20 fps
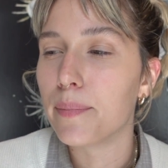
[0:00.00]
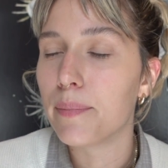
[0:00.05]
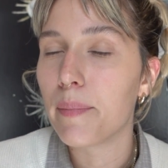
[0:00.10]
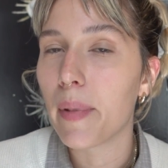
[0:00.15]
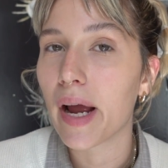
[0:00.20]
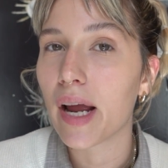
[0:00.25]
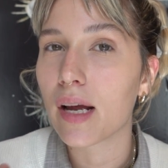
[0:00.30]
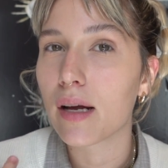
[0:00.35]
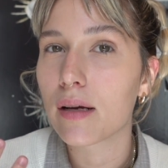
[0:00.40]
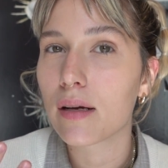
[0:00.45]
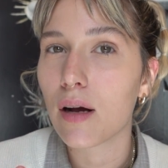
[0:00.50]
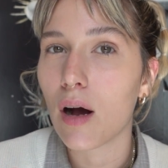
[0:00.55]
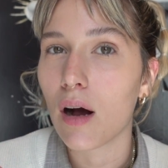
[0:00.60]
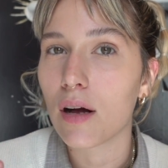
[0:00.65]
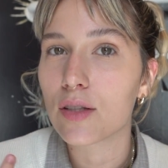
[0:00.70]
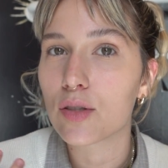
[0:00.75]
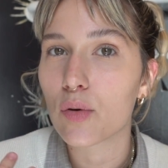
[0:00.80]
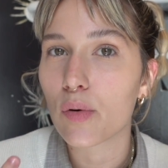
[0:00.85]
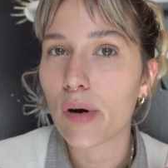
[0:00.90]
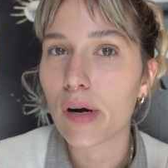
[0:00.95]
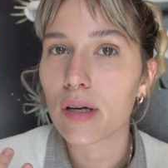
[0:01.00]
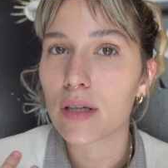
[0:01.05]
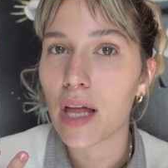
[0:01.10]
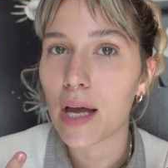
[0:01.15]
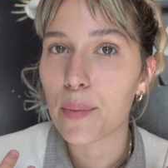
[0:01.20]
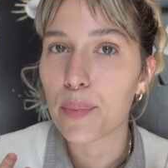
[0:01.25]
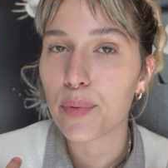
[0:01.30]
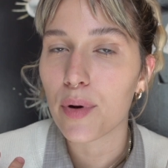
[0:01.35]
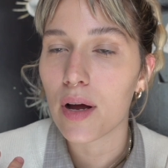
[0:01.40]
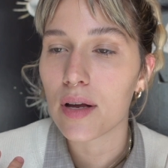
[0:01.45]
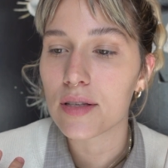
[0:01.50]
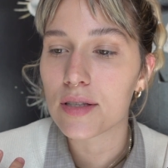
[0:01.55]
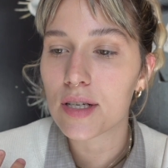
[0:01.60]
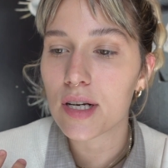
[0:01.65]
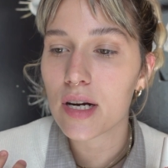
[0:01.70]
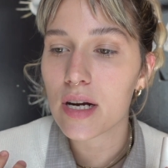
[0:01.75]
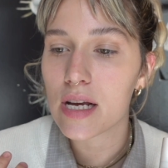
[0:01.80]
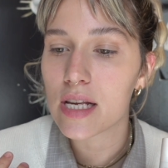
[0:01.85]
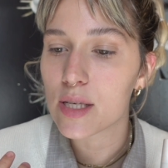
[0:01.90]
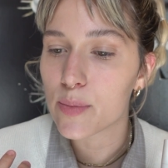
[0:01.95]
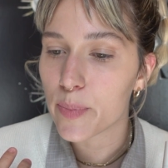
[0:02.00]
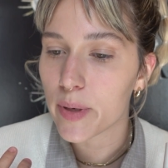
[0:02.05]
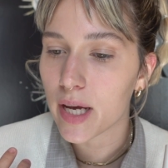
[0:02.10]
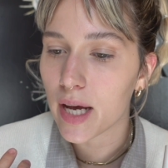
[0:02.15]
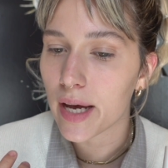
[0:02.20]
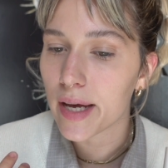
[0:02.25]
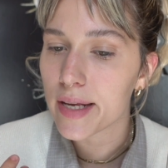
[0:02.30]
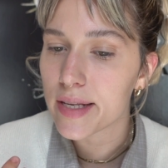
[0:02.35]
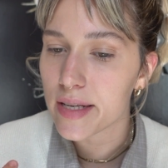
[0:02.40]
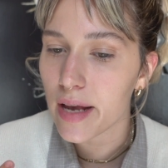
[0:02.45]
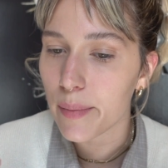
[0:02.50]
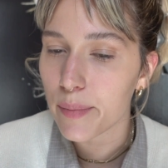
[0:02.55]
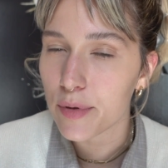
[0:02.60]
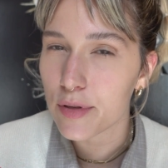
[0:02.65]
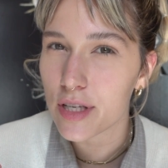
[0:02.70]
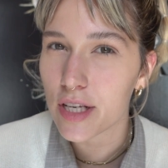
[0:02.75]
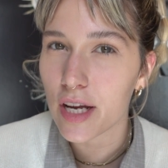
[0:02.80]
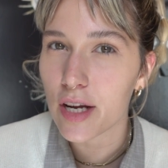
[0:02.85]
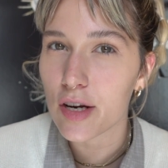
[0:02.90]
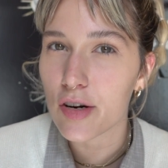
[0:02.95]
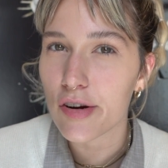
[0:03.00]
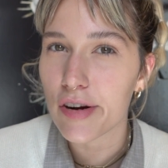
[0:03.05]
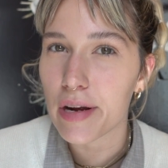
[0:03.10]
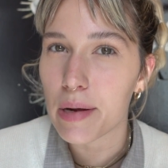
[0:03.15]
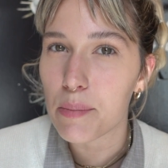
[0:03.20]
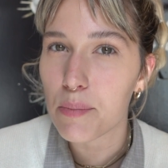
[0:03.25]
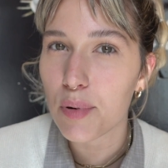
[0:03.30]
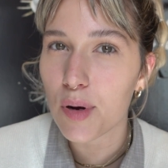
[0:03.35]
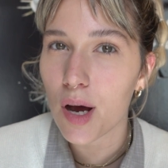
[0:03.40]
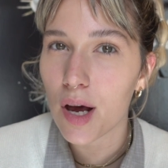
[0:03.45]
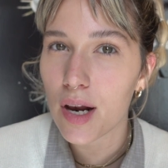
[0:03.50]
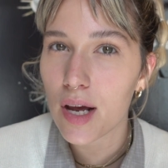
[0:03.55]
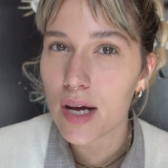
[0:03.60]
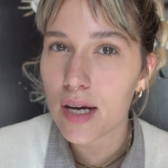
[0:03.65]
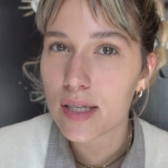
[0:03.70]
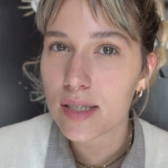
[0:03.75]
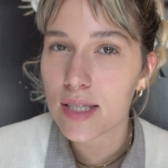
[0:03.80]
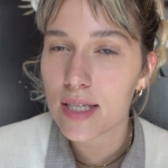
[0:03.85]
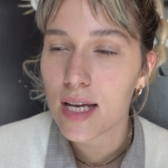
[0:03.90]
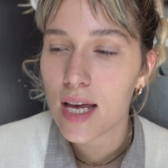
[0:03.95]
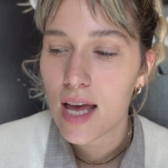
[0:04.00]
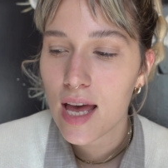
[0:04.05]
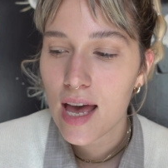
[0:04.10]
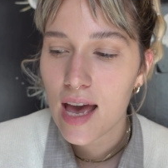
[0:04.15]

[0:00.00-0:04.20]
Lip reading: my contour or like bronzer is because I'm using a cream product.